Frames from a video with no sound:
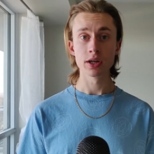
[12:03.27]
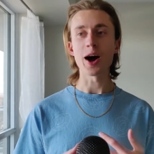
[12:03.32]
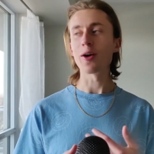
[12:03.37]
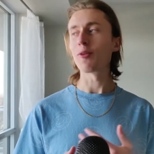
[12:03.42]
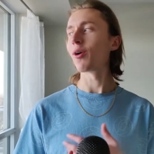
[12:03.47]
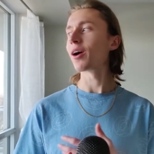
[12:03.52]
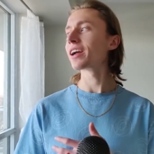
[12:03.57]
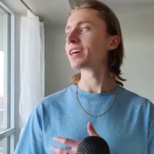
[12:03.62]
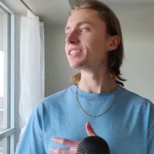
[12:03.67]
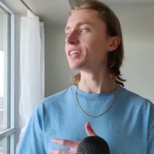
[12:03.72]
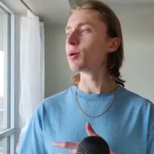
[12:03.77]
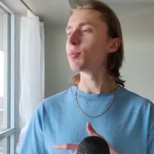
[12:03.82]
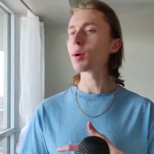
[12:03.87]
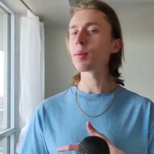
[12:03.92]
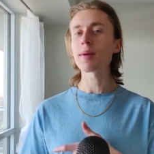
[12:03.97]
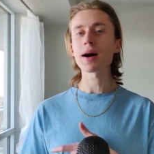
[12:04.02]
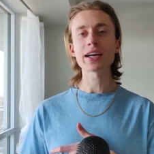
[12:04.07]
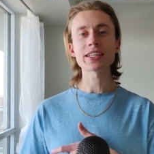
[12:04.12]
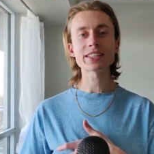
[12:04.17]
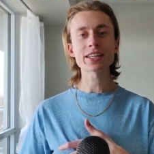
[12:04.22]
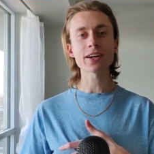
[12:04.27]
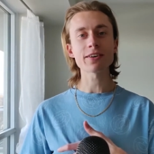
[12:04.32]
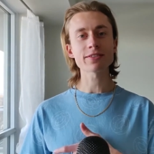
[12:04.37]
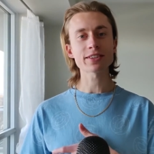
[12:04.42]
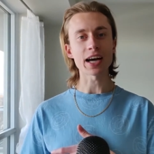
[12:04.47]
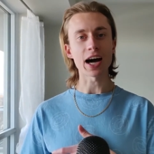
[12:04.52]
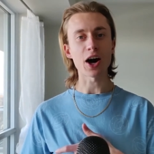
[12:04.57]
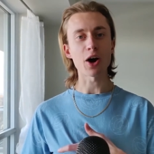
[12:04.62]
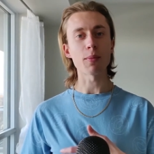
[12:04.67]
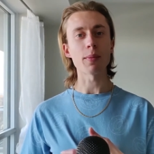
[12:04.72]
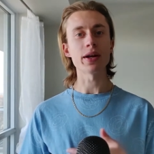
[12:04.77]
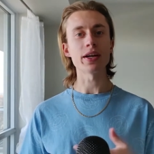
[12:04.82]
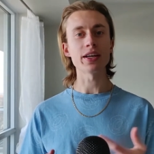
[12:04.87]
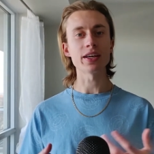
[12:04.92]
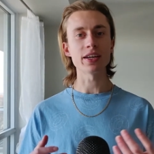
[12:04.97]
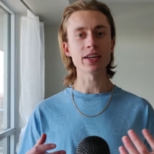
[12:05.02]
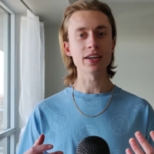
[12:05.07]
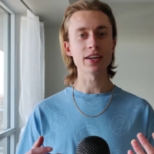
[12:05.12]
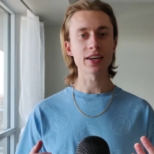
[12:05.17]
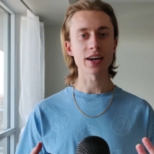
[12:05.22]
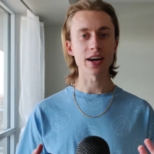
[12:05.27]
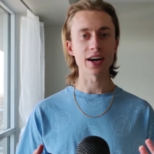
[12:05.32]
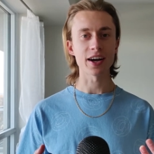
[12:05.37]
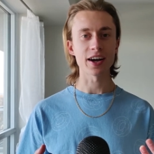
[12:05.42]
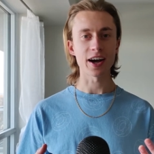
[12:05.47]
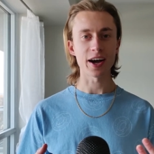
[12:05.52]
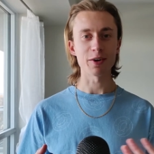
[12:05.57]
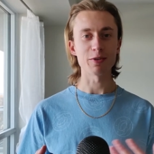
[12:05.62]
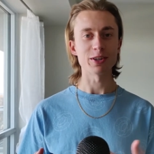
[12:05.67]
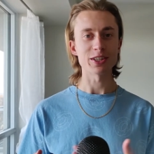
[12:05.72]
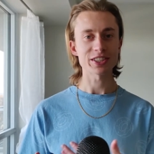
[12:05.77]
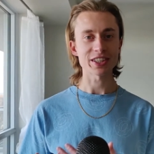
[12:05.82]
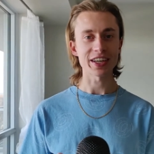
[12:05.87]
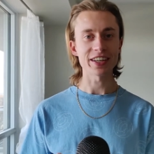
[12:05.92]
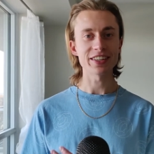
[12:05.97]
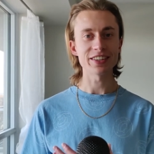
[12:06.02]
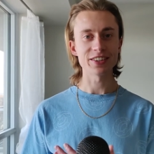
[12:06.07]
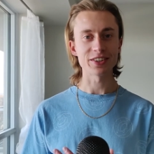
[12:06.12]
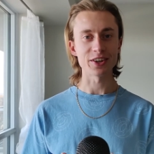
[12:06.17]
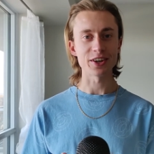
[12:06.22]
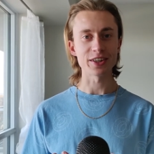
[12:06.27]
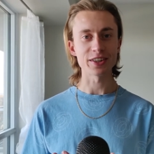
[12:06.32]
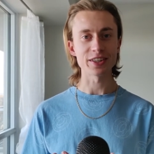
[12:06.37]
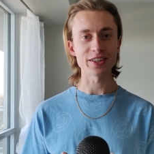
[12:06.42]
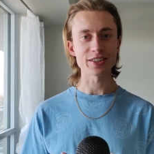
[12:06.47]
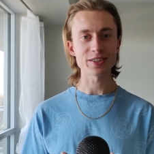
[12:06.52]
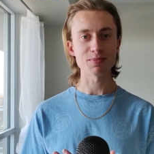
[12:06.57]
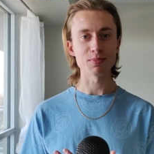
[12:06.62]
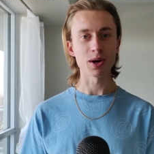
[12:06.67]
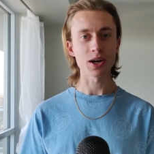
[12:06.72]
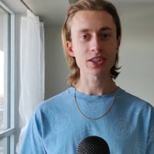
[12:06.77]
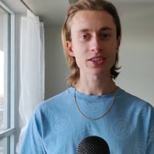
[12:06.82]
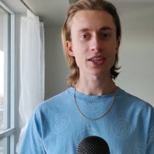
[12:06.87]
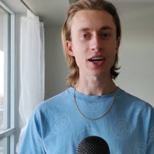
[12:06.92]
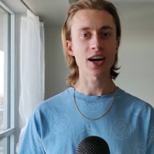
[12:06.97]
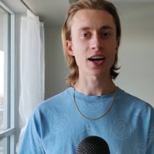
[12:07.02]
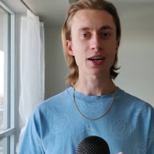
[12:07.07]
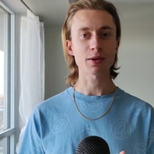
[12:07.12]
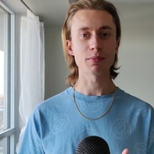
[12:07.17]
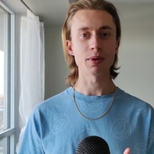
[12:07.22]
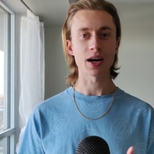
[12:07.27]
I want to limit myself to how many I recite during this book talk,